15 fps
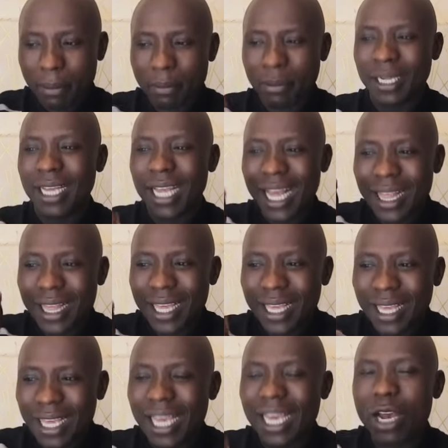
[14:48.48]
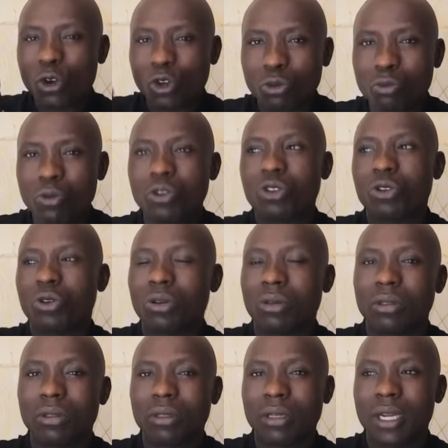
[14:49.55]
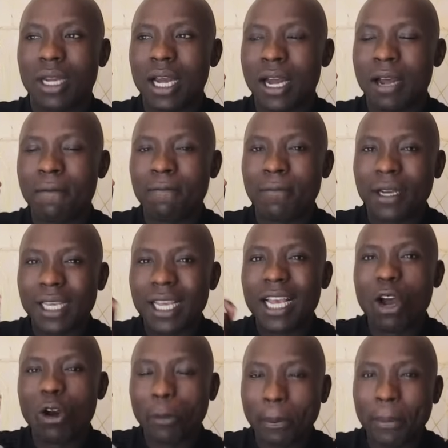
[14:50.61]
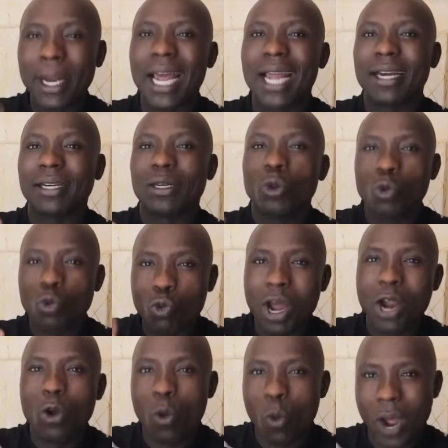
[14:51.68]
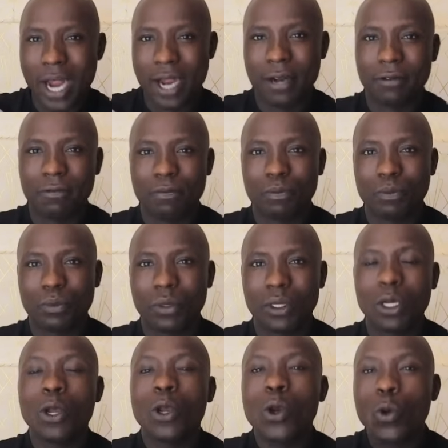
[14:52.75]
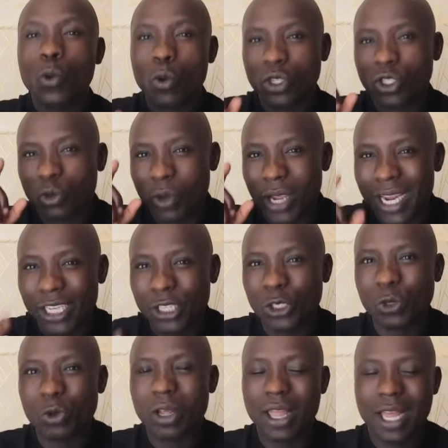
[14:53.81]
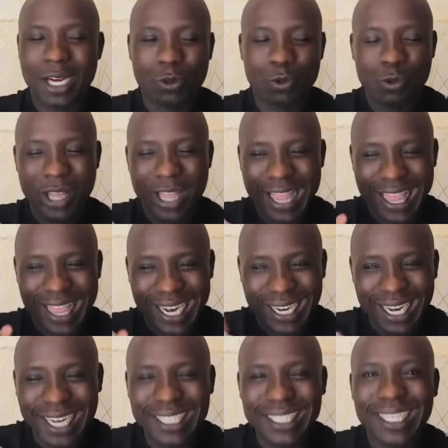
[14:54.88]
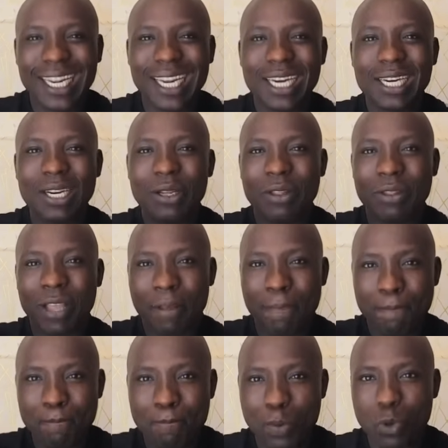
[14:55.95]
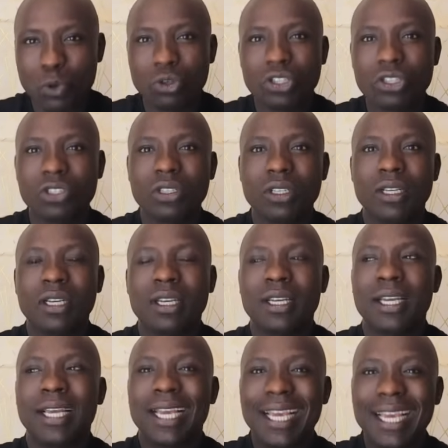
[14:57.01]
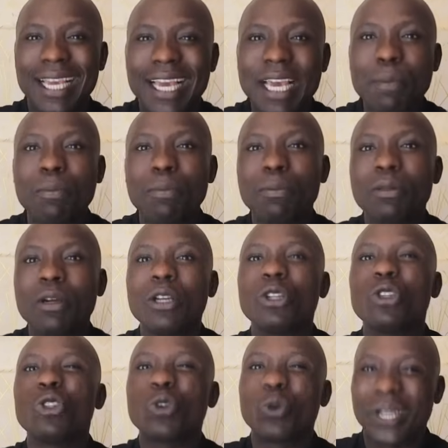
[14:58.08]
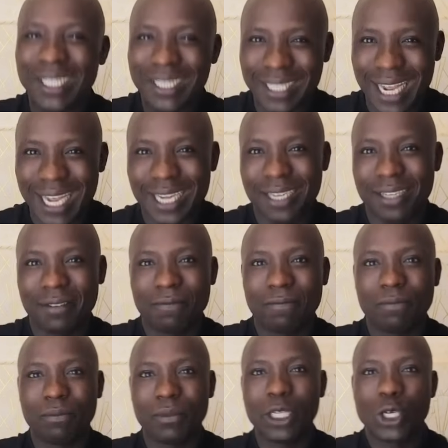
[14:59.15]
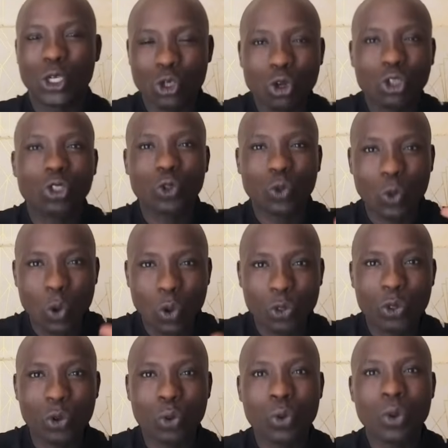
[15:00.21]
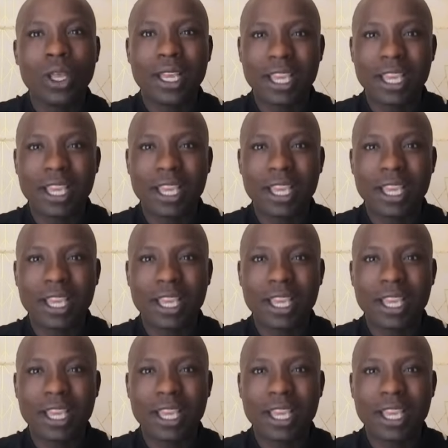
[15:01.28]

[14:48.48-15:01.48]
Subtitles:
Rigathi kick-out motion, kick-out plan 101, was to ensure that we threaten, they push him to resign, not to go through